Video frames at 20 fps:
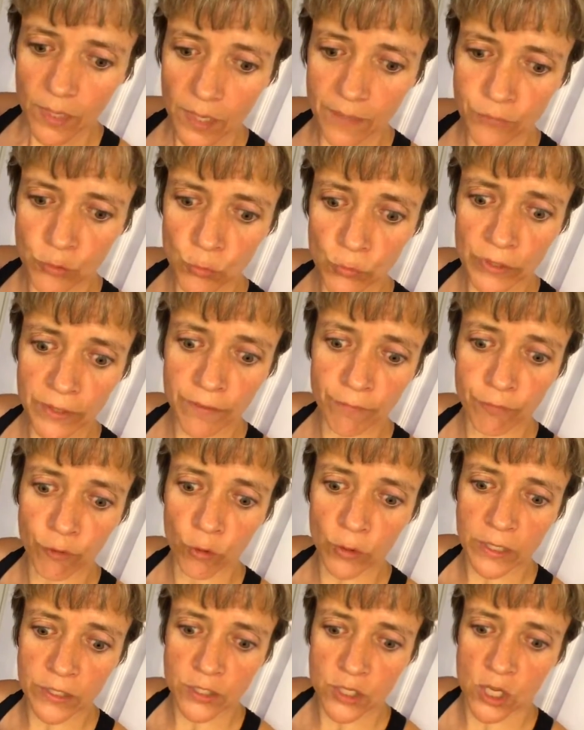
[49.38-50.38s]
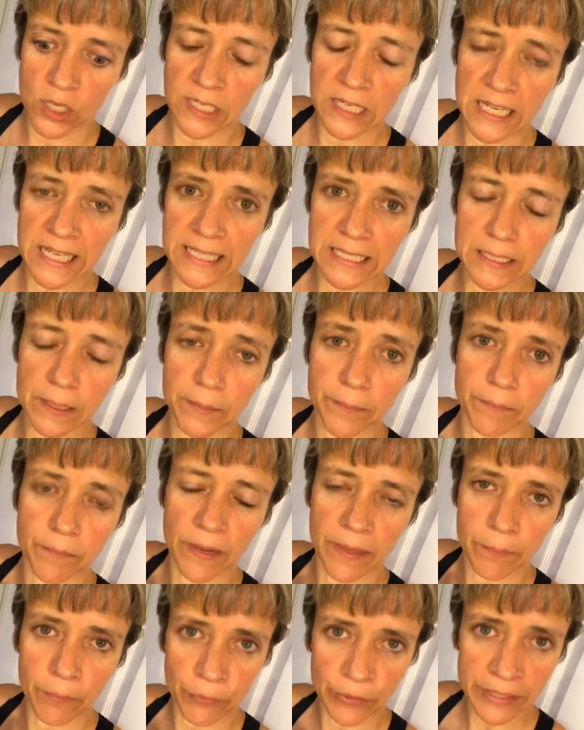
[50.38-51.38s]
have to really focus on like
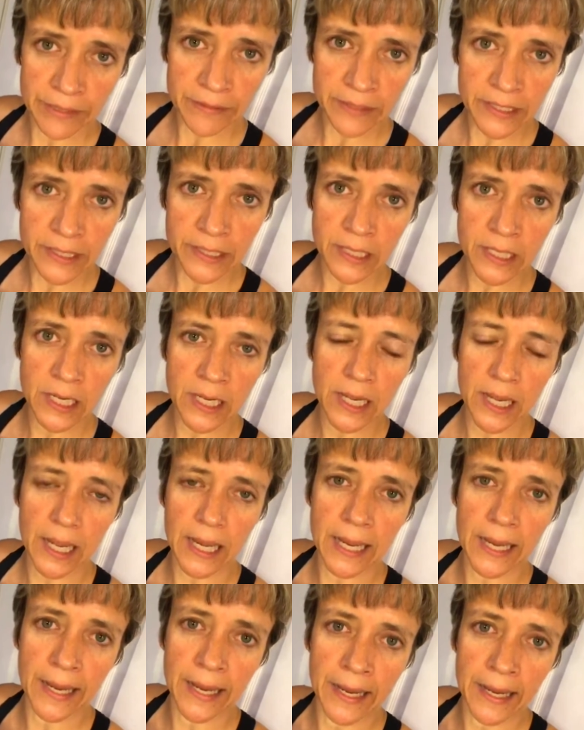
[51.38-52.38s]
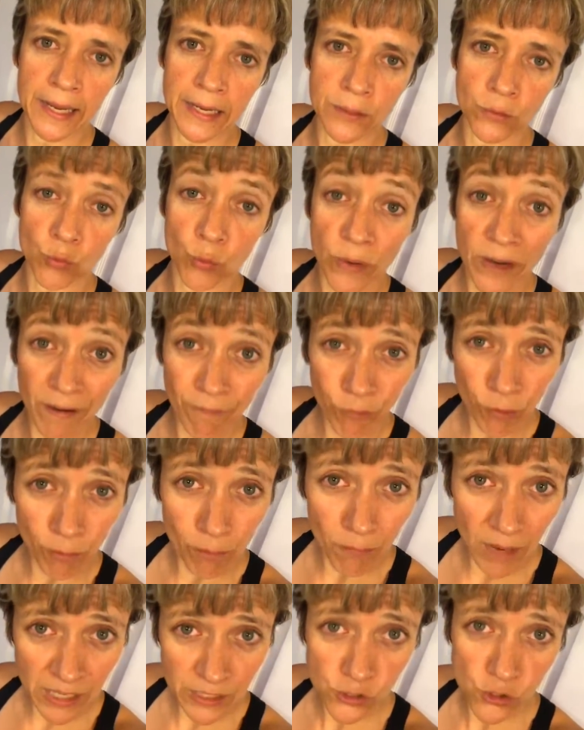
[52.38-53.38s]
my breathing and whatever
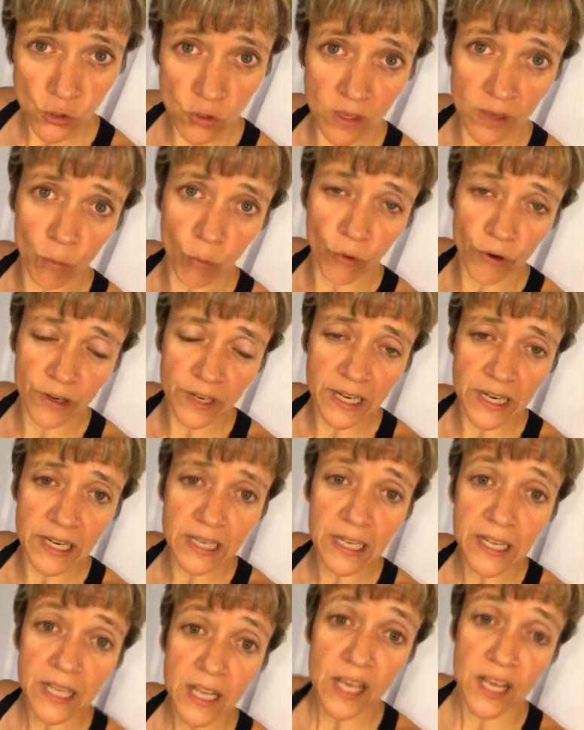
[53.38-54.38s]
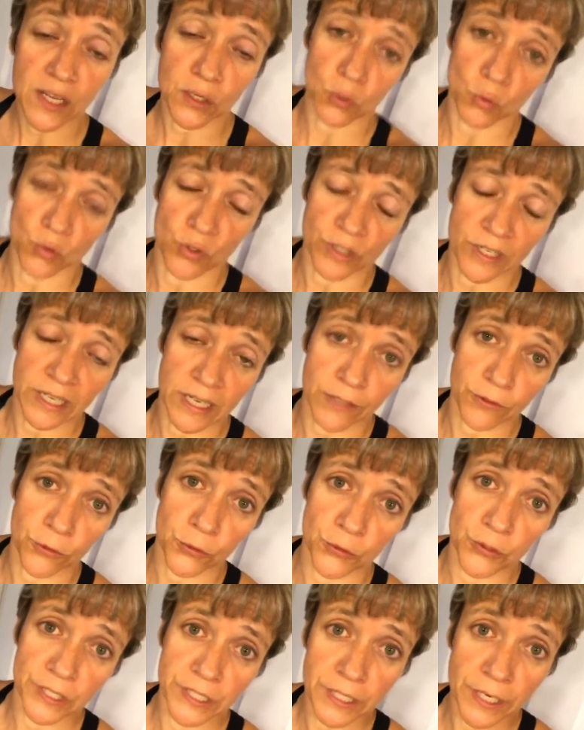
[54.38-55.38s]
muscle I'm working in order to get
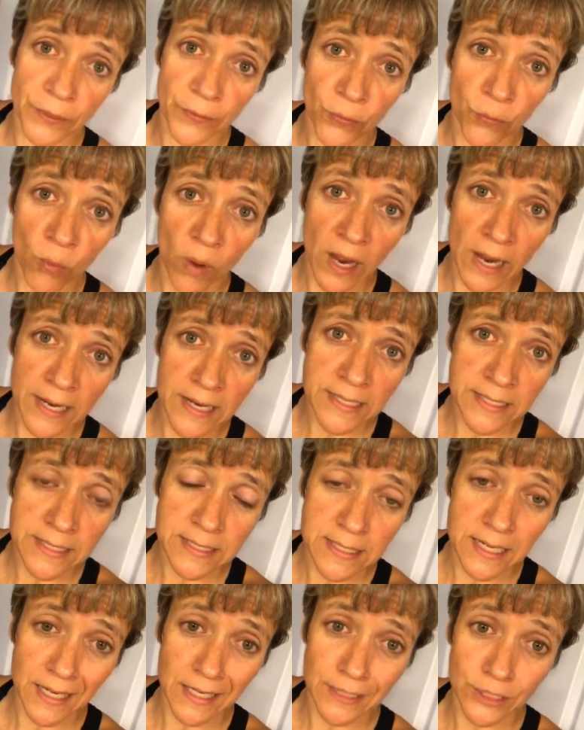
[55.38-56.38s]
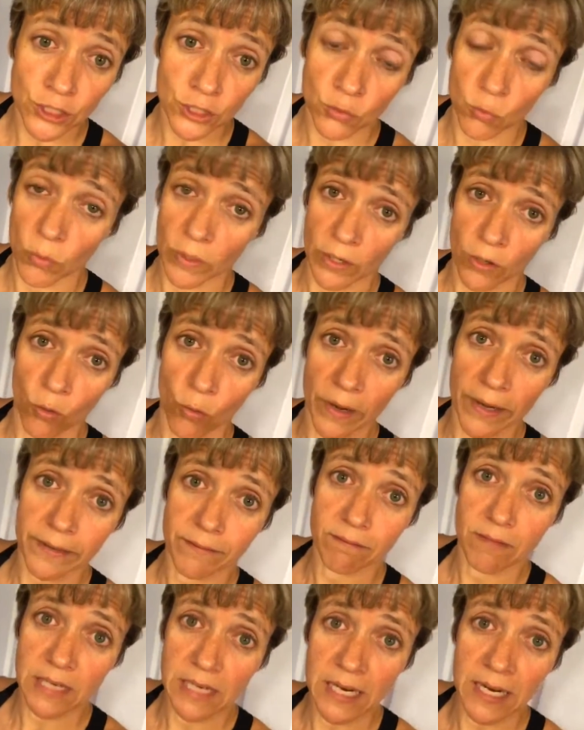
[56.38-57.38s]
through it. Otherwise, I just want to quit.
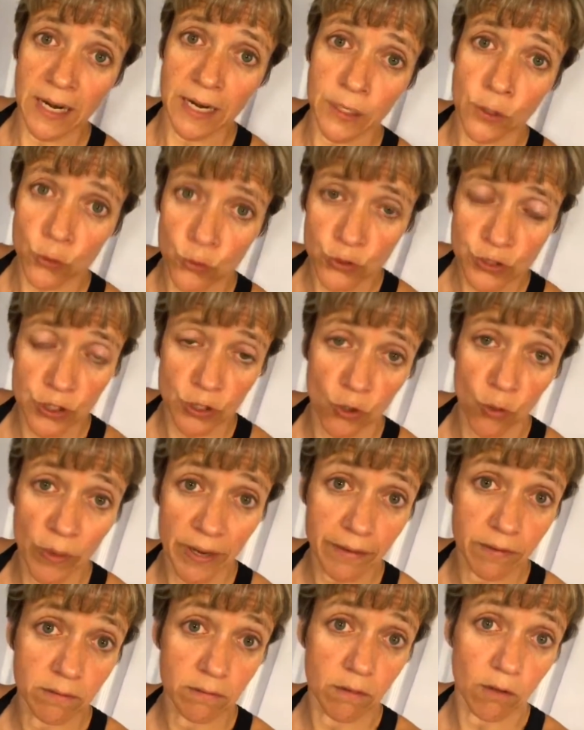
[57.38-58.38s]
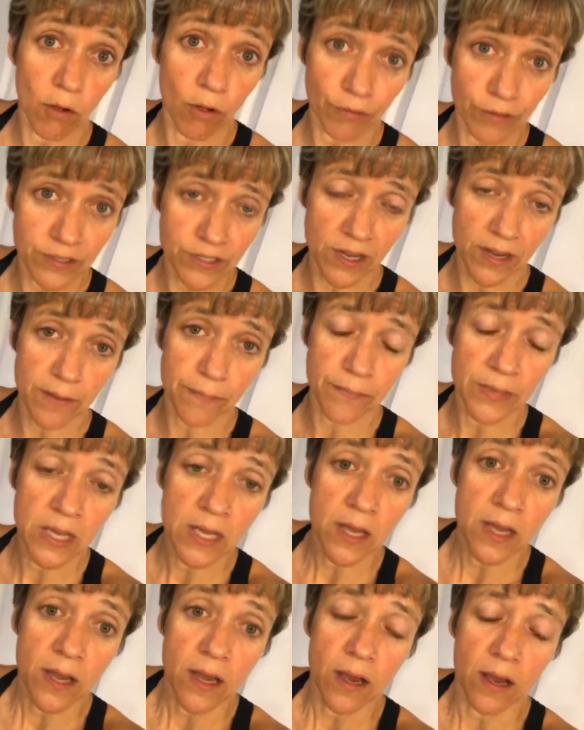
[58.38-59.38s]
And I used to quit all the time.
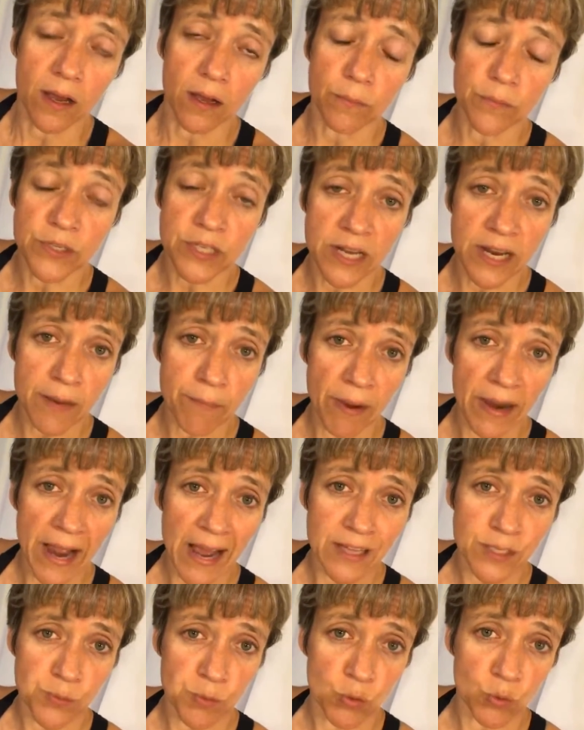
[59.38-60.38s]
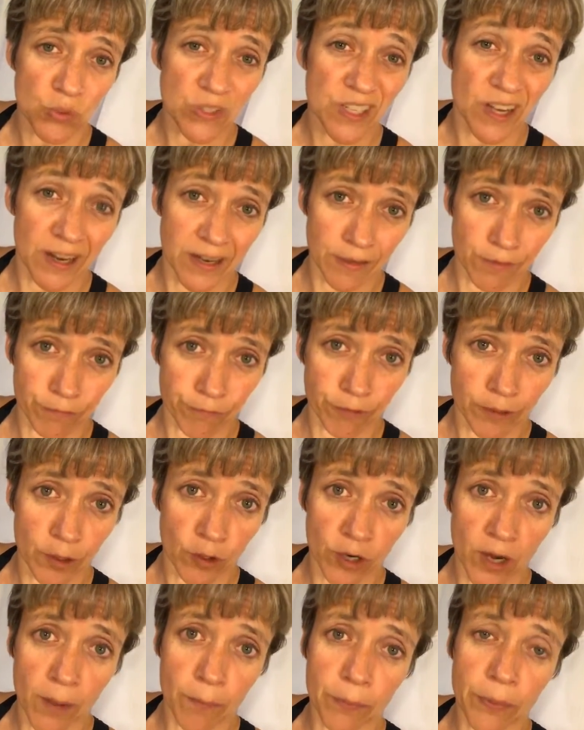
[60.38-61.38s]
Um, today my asthma was kind of
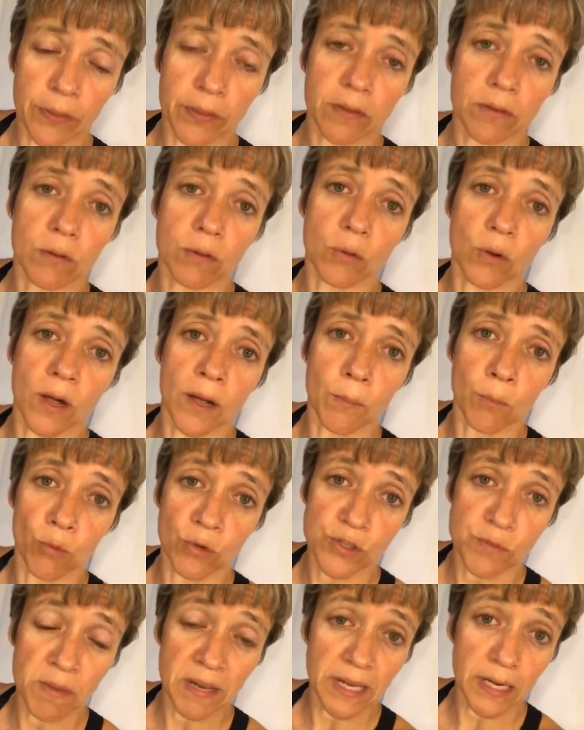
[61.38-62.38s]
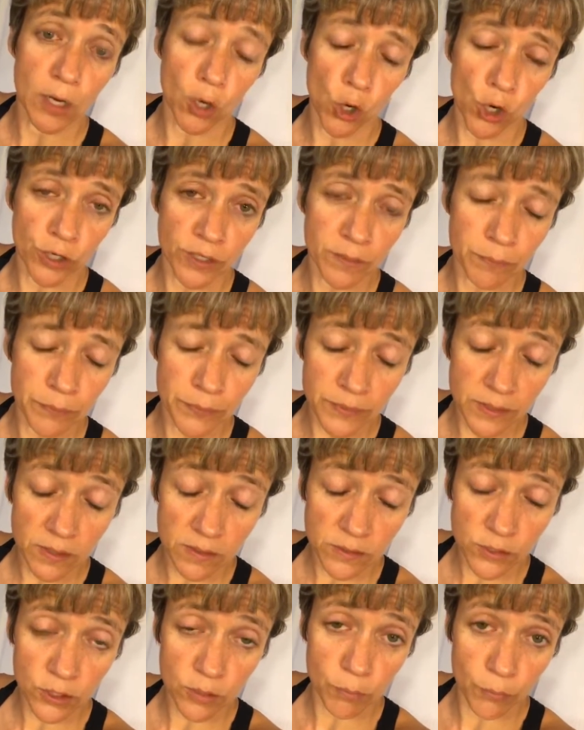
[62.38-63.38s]
flared up, um, was making it hard to,
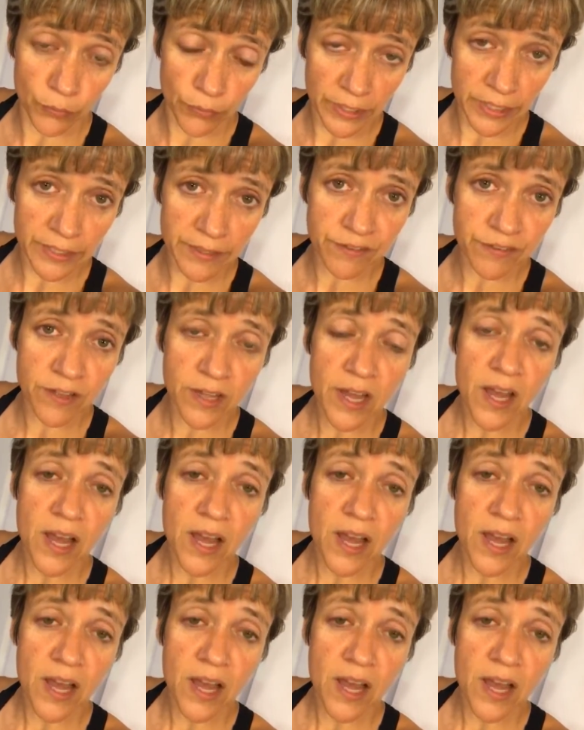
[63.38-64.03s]
to breathe.